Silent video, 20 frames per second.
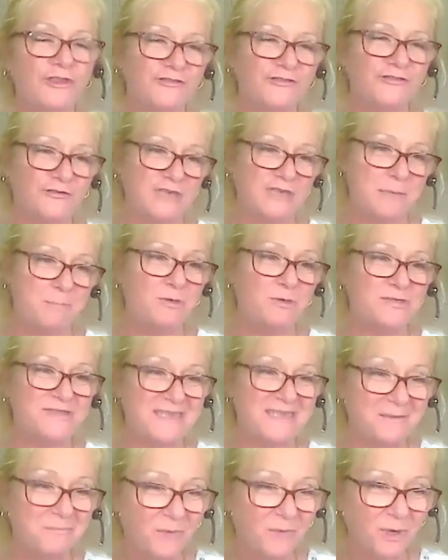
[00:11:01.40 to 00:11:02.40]
over the
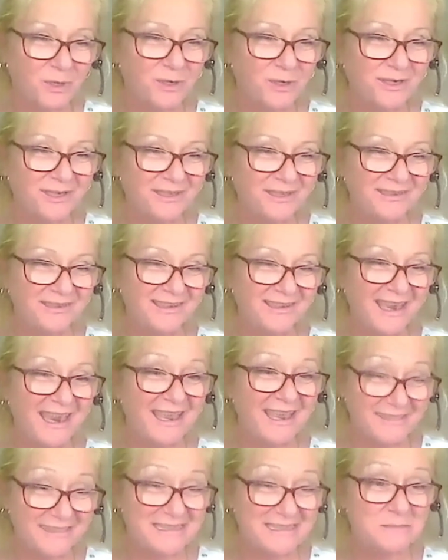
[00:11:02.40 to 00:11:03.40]
50% mark
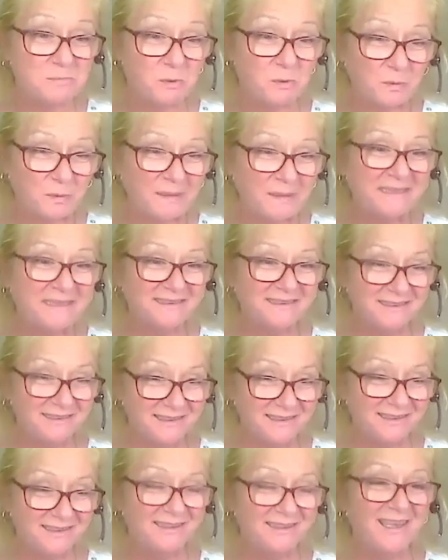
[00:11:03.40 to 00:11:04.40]
at this oh,
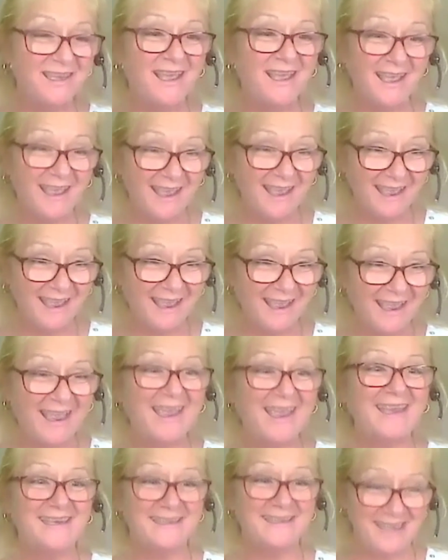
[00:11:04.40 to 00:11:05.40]
point. Wow.
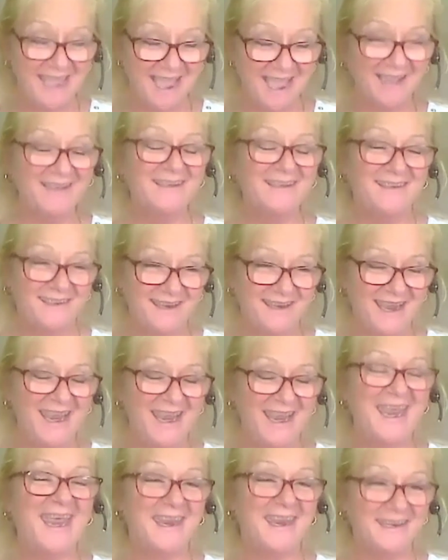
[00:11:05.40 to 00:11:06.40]

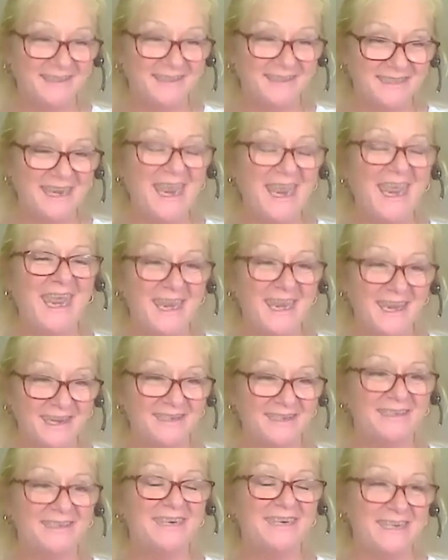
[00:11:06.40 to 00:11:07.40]
Wow. Yeah.
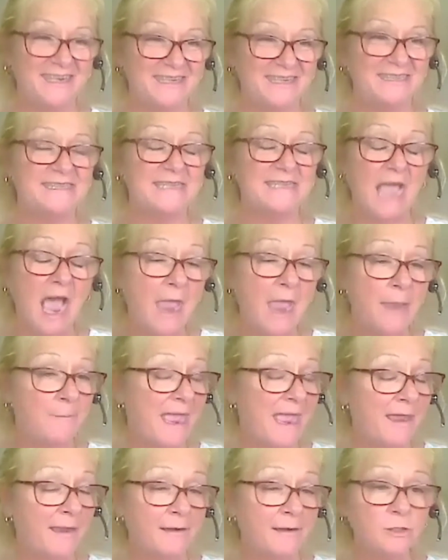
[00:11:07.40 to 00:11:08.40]
And and it's
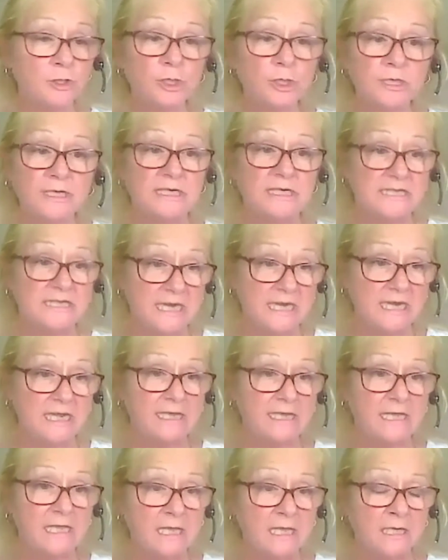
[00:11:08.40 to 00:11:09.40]
I'm actually
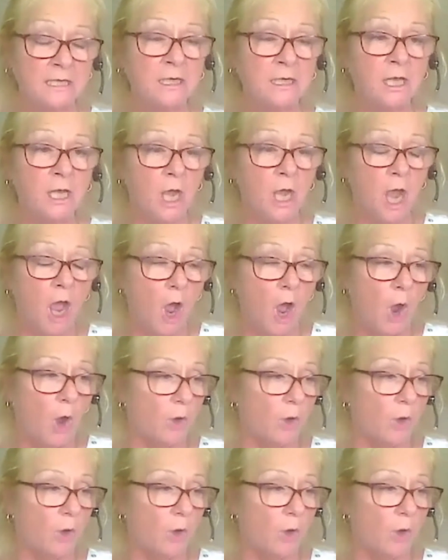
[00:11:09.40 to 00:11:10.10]
taking